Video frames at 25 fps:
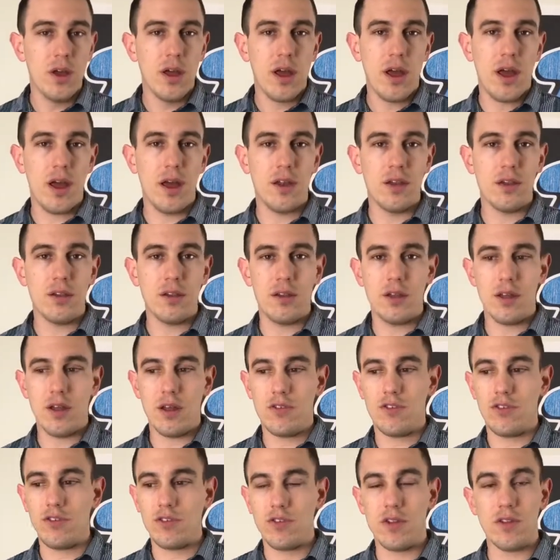And
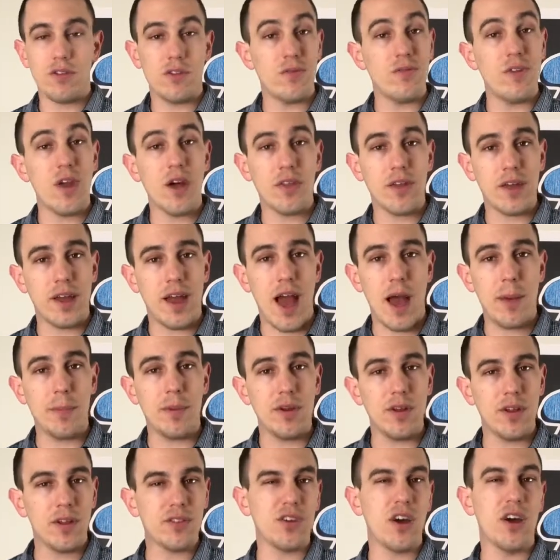it's just as if nothing
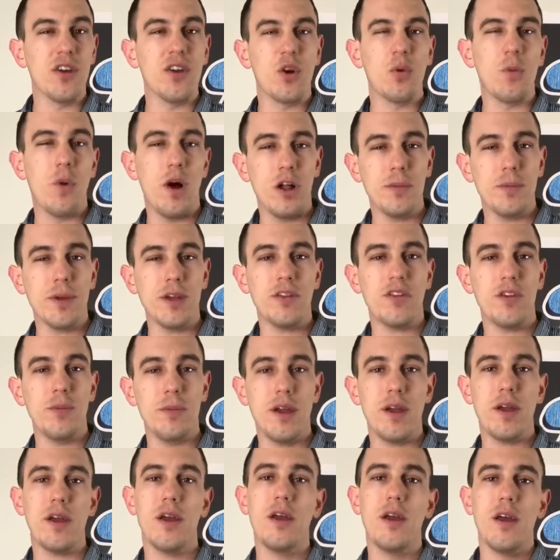happened. That's underwhelming to
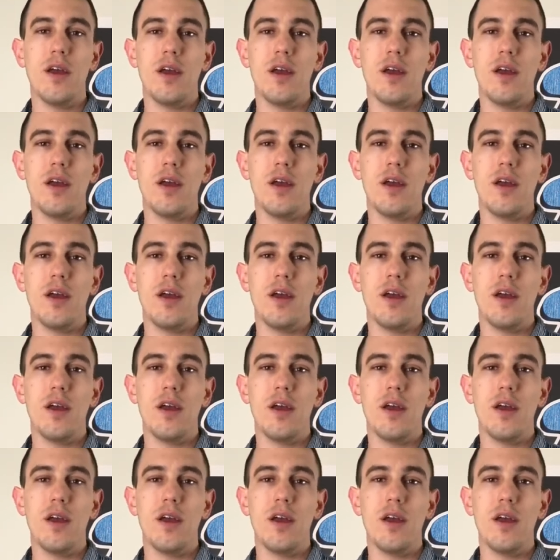me.